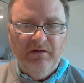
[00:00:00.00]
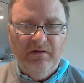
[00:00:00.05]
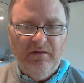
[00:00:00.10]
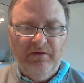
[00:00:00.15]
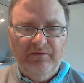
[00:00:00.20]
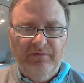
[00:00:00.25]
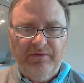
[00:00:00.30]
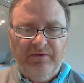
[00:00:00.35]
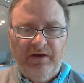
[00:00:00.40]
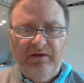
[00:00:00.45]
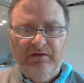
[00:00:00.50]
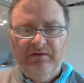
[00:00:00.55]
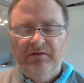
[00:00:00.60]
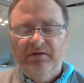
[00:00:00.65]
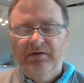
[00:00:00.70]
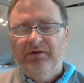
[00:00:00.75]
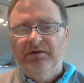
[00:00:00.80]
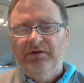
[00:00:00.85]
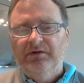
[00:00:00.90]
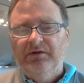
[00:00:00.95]
Okay,
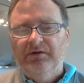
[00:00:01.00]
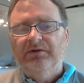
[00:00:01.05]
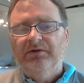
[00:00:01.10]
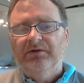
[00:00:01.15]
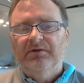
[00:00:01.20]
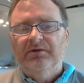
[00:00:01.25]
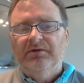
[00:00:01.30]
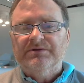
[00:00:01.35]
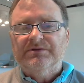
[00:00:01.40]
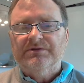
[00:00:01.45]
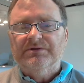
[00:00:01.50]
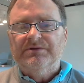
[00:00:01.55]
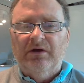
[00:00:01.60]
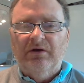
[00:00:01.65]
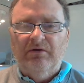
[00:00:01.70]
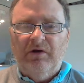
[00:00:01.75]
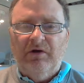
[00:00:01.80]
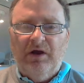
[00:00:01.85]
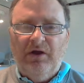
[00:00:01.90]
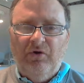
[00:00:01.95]

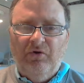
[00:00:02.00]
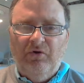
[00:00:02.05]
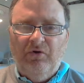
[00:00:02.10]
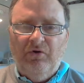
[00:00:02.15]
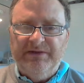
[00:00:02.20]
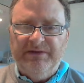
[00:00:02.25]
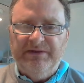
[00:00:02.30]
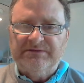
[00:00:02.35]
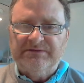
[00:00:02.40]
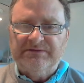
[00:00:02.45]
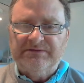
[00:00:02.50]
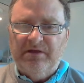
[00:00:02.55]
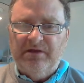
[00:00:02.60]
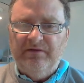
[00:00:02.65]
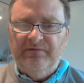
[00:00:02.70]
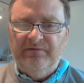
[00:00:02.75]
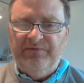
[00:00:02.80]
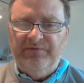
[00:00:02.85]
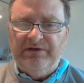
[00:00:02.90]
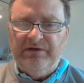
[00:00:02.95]
so I hope this
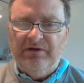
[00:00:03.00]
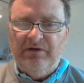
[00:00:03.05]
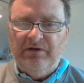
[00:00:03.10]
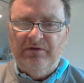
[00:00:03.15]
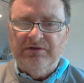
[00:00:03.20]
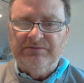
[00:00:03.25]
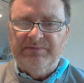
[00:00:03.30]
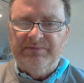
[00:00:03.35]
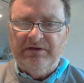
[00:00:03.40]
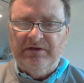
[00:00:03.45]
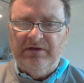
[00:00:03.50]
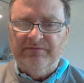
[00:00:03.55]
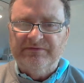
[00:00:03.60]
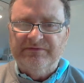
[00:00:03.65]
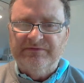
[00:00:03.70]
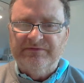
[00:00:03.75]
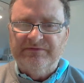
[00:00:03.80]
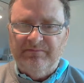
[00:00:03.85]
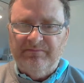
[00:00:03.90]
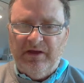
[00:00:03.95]
video has been of
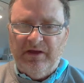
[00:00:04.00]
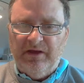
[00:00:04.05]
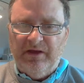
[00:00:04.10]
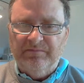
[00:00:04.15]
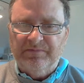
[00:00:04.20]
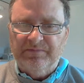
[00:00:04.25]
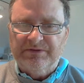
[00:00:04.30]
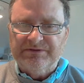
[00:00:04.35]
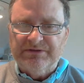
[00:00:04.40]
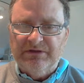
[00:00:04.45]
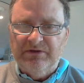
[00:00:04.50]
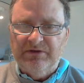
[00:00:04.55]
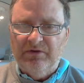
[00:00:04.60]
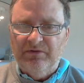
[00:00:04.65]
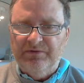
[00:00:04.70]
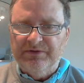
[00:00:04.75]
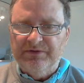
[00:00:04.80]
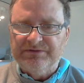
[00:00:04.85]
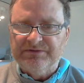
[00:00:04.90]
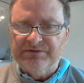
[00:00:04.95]
some help, because I know
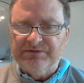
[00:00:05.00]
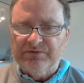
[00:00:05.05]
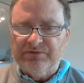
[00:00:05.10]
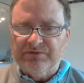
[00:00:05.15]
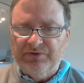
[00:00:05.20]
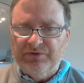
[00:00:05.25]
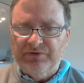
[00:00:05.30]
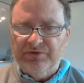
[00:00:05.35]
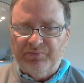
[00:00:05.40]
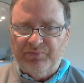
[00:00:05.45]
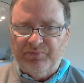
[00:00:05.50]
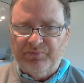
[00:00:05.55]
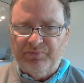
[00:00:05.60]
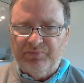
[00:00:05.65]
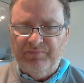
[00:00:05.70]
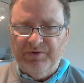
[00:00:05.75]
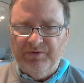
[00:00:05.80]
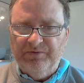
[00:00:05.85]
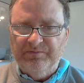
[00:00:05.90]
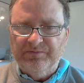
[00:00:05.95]
this is a real
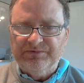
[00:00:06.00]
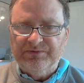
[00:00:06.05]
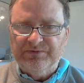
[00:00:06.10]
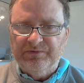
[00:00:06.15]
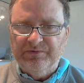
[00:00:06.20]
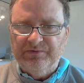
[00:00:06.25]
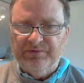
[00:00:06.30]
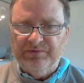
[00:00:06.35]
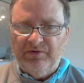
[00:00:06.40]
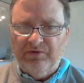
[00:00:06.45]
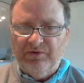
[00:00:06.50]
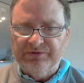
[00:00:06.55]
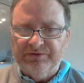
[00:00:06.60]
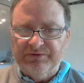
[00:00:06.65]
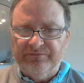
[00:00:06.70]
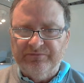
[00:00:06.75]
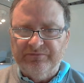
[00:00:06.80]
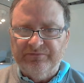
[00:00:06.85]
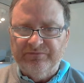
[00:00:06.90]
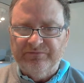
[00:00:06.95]
problem to
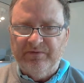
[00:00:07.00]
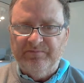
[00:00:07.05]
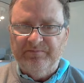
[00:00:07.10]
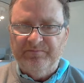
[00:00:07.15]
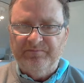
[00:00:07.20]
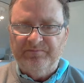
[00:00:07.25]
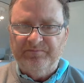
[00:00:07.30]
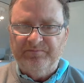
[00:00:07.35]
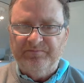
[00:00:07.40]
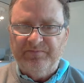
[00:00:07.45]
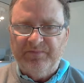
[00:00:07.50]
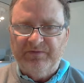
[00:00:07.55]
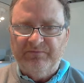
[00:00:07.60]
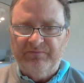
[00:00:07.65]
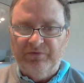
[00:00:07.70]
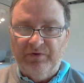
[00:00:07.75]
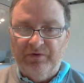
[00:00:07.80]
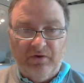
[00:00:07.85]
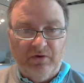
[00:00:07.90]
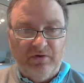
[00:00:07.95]

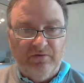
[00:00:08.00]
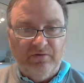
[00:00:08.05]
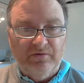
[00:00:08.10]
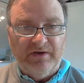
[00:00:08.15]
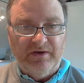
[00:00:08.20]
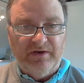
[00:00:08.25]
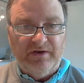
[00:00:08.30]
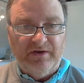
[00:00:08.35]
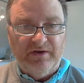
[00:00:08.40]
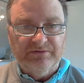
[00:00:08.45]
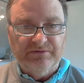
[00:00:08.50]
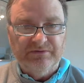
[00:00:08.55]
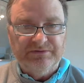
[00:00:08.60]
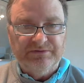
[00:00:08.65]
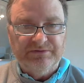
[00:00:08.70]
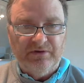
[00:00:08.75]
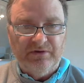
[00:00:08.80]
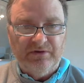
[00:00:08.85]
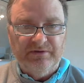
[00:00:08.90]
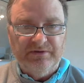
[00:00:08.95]
for a lot of classical
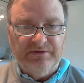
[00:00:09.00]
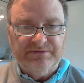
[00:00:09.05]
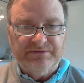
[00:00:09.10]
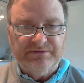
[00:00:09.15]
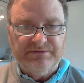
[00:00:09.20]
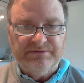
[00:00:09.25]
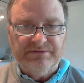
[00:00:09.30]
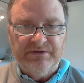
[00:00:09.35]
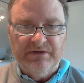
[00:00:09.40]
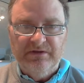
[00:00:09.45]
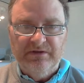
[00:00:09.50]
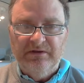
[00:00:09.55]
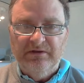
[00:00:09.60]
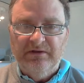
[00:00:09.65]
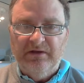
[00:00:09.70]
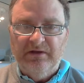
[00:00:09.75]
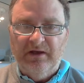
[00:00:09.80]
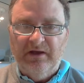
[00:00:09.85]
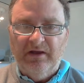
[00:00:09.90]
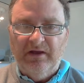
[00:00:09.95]
guitarists,
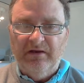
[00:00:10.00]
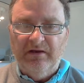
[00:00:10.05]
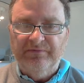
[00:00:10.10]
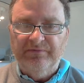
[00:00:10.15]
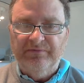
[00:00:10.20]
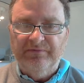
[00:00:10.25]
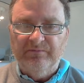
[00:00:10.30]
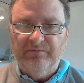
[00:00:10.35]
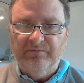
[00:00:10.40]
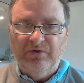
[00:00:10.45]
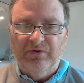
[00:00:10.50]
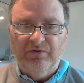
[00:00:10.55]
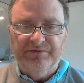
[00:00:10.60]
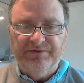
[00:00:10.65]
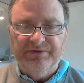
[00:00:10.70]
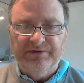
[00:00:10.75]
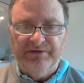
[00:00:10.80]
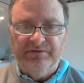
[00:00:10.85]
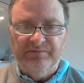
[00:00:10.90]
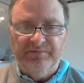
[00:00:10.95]
and I think we all
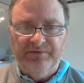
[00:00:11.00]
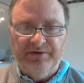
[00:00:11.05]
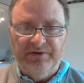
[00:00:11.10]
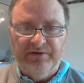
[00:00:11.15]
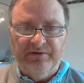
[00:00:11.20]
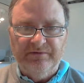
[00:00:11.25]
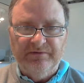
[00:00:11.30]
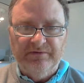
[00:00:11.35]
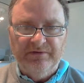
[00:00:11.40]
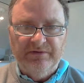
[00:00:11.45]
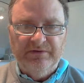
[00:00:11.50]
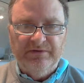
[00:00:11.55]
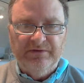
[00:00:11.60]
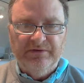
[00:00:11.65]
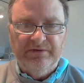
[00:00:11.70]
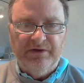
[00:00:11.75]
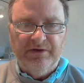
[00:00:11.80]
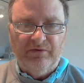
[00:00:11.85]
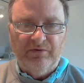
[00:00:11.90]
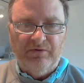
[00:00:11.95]
deal with it
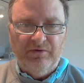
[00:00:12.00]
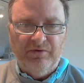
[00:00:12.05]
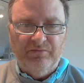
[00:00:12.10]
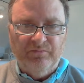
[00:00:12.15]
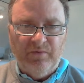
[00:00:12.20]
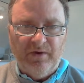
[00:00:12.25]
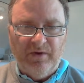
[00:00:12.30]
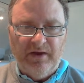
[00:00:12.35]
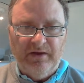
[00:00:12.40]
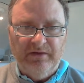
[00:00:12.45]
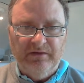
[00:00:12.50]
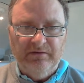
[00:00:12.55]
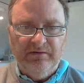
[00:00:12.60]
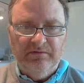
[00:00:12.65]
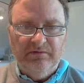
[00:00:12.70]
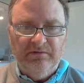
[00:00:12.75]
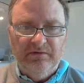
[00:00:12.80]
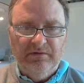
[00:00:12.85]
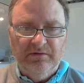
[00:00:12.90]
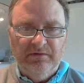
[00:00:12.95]
in our own way.
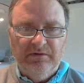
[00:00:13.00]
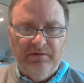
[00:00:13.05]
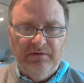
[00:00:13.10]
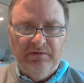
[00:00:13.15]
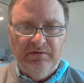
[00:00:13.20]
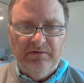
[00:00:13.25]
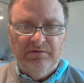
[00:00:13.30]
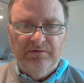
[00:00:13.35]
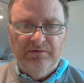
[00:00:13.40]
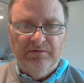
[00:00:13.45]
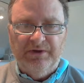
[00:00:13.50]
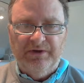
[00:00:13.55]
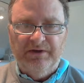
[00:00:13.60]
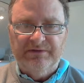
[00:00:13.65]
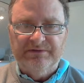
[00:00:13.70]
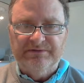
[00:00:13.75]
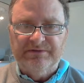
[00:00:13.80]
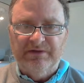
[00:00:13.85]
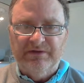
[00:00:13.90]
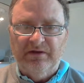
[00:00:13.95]

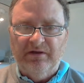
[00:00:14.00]
But